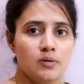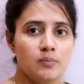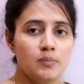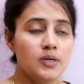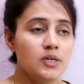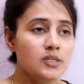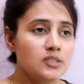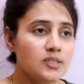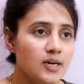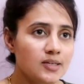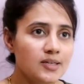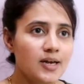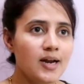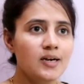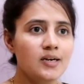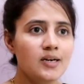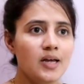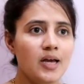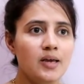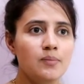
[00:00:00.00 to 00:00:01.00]
Because at
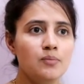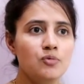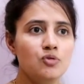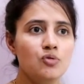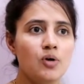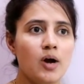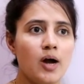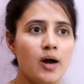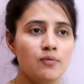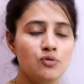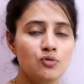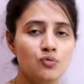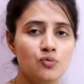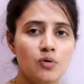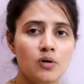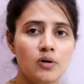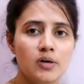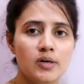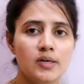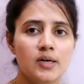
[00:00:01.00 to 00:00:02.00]
that time, you have to
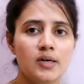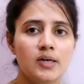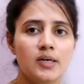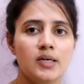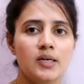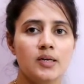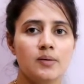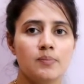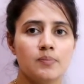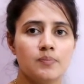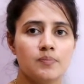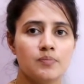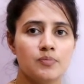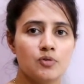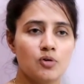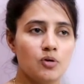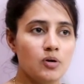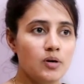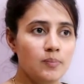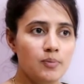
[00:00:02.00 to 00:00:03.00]
work in a team
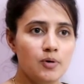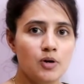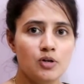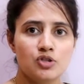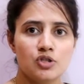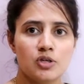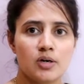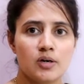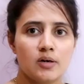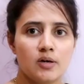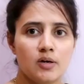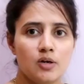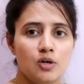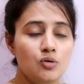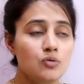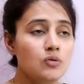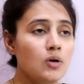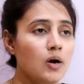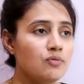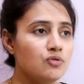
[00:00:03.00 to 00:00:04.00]
on a project.
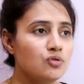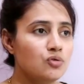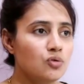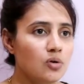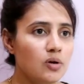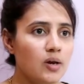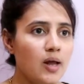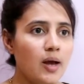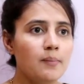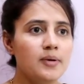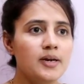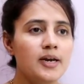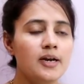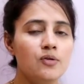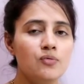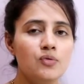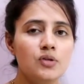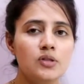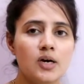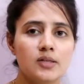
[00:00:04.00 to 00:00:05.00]
You have to
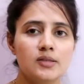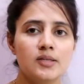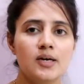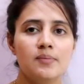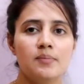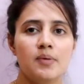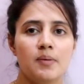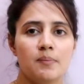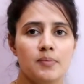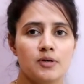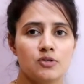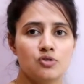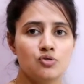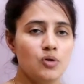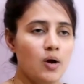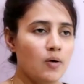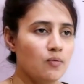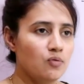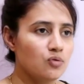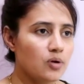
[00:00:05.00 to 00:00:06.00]
collaborate with other members. You
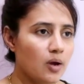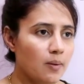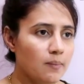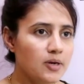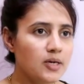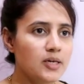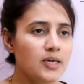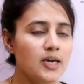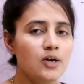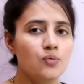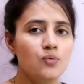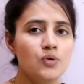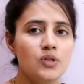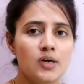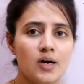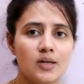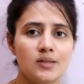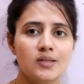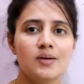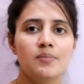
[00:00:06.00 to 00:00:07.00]
have to communicate with
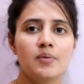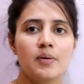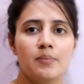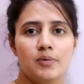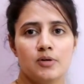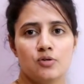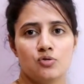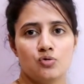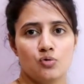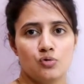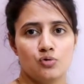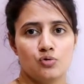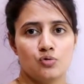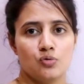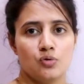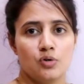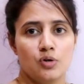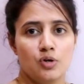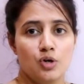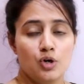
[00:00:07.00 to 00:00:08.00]
other members
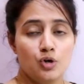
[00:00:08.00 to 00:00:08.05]
also.